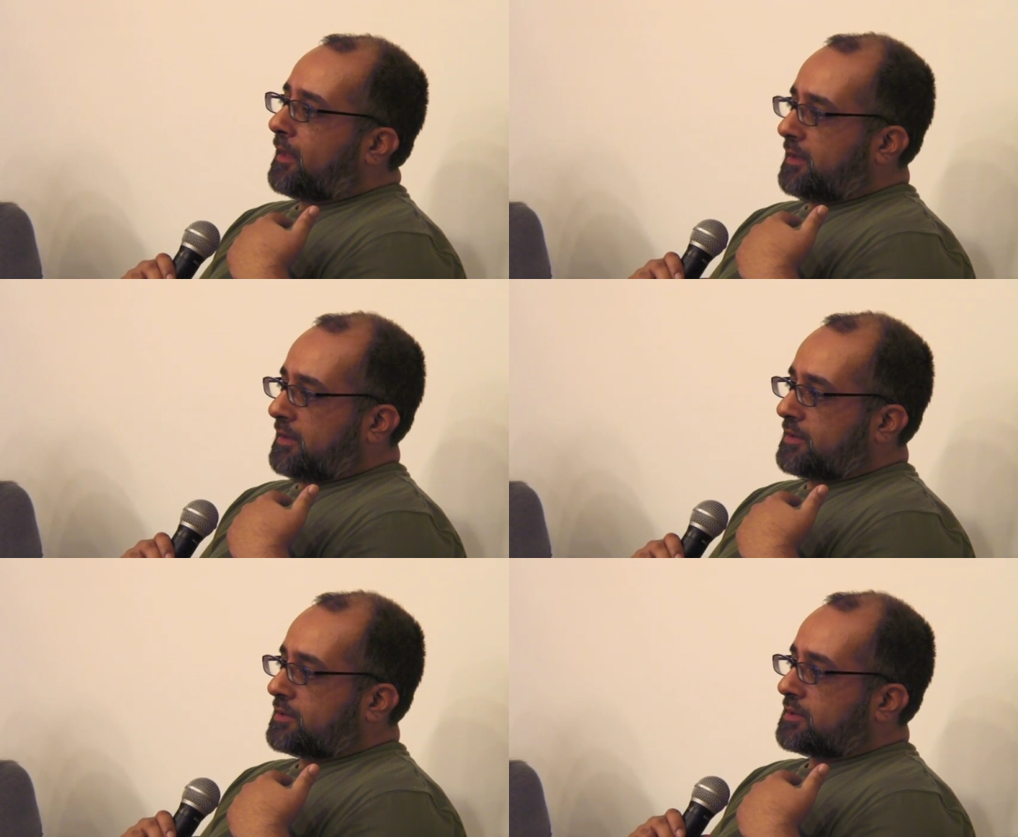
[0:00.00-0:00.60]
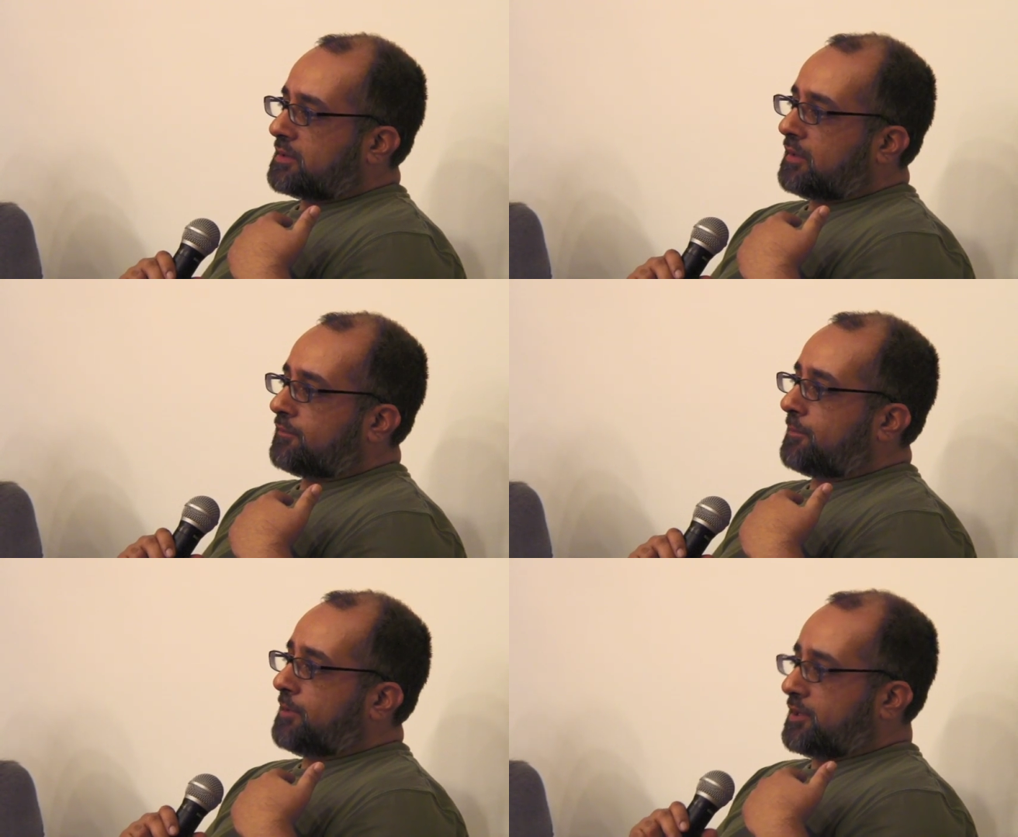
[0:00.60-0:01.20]
is,
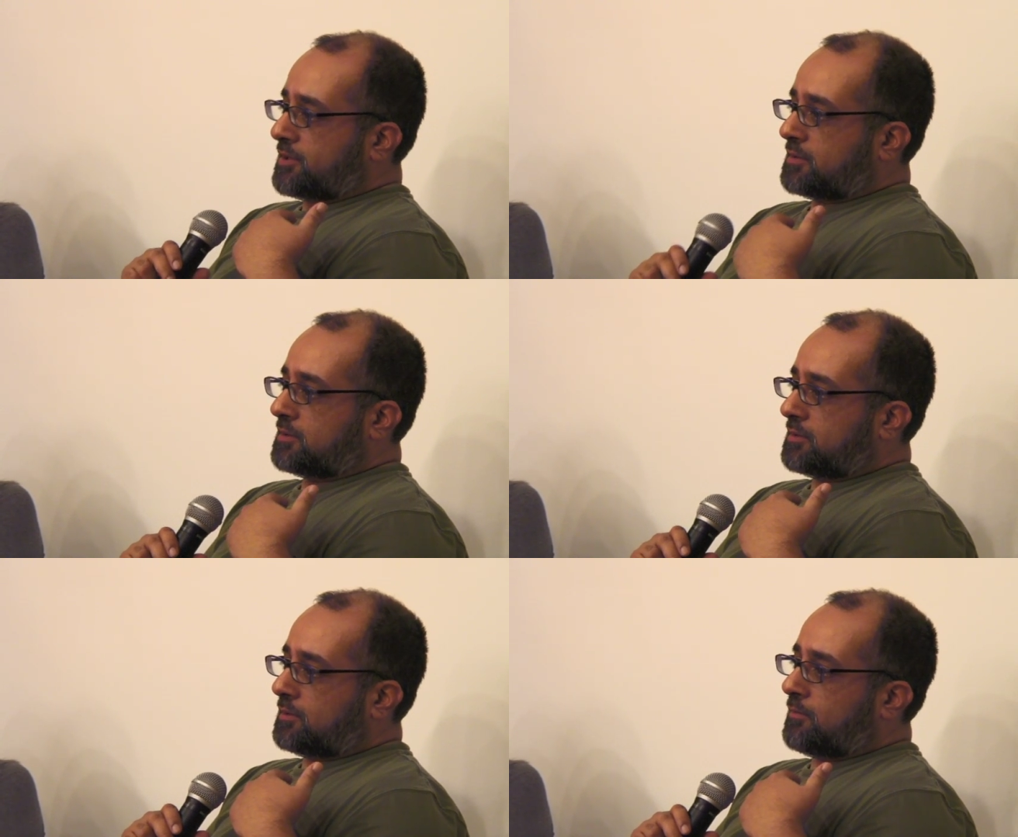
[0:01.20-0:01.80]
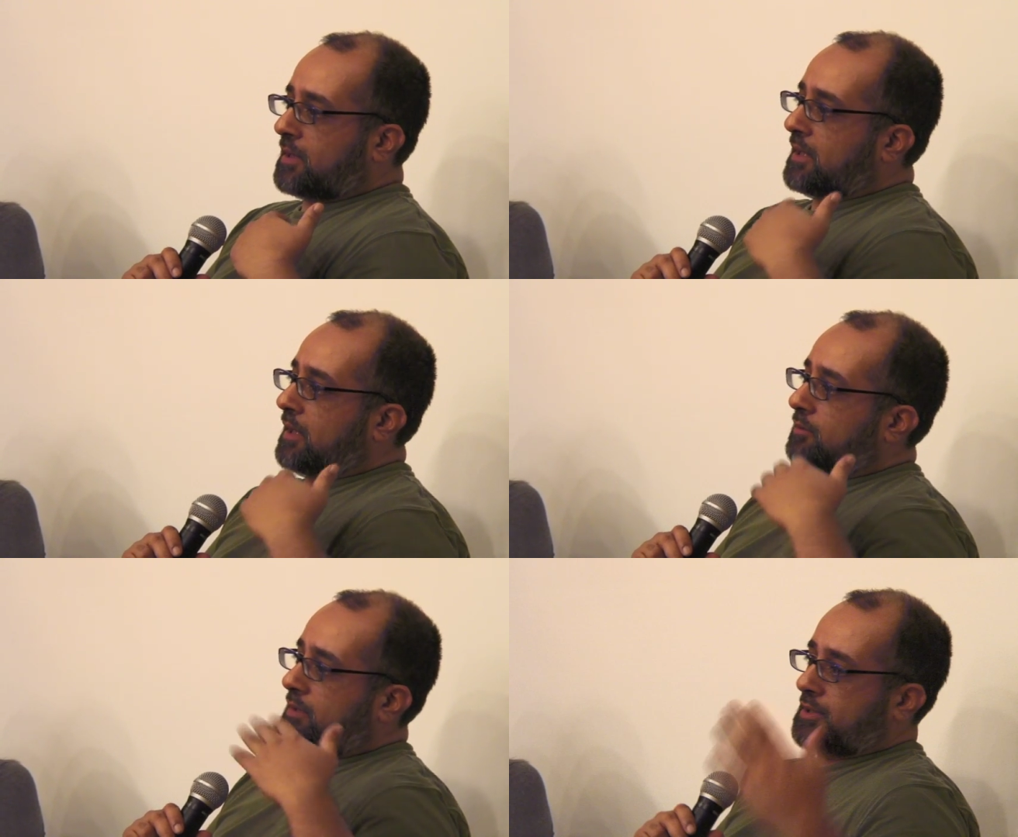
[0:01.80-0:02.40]
if a person went
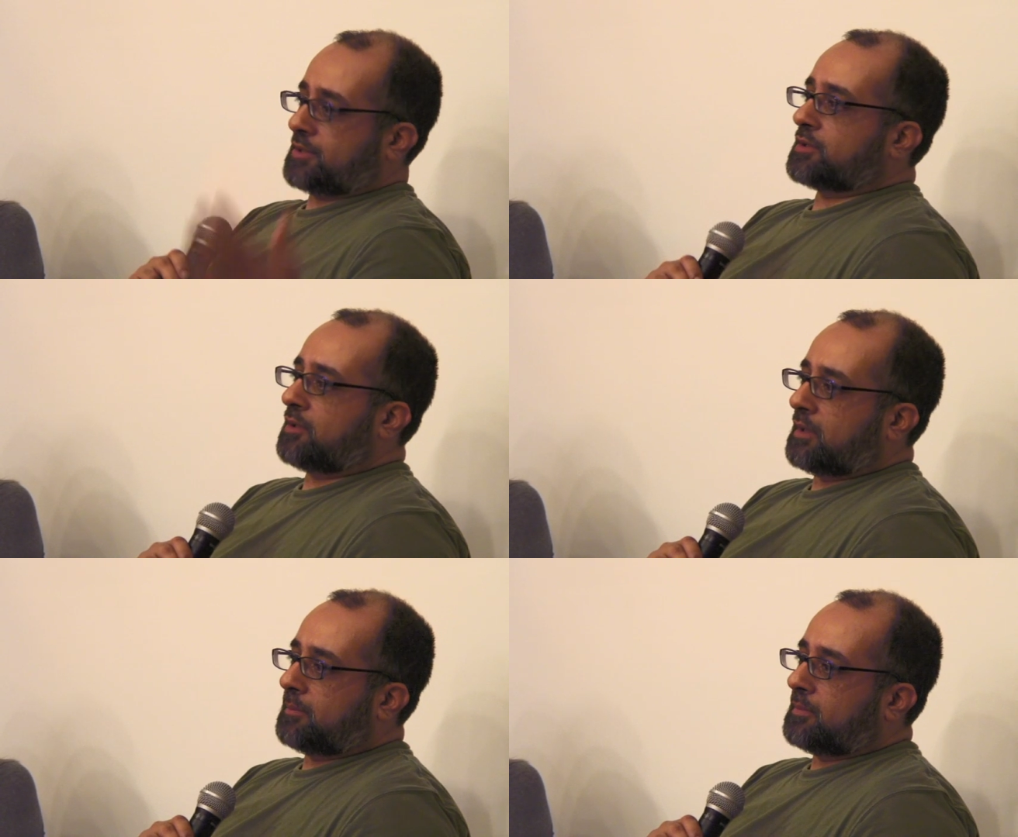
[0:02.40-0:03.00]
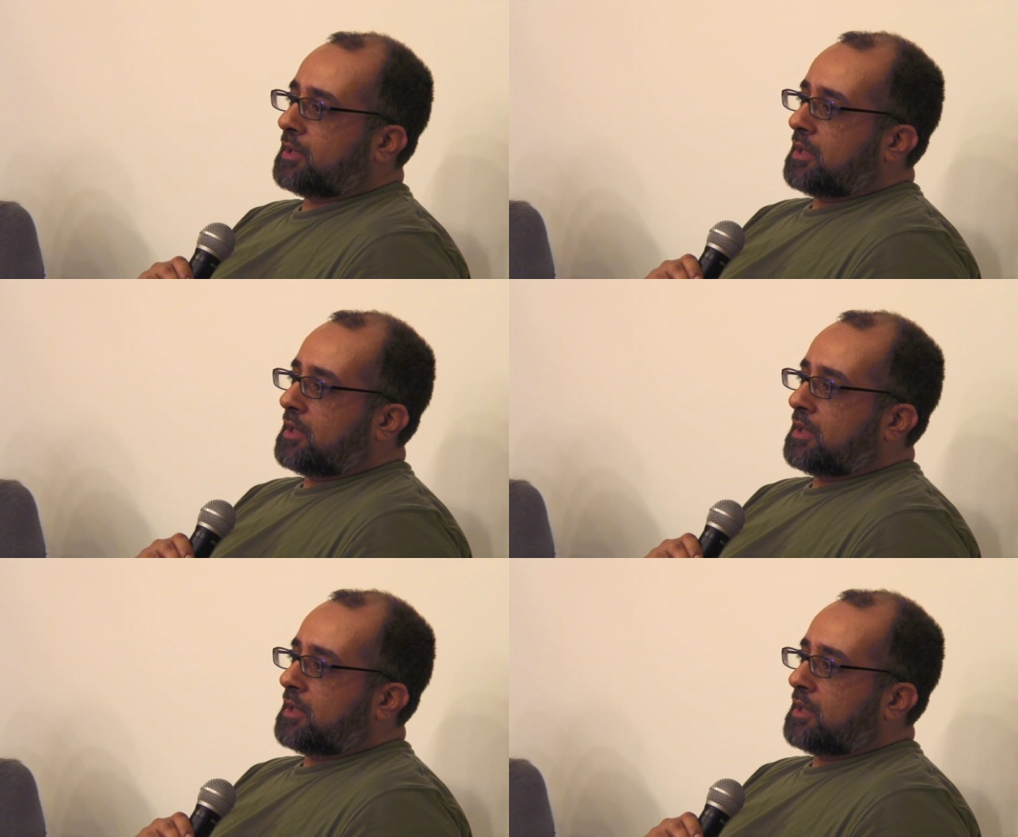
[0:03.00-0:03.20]
out last time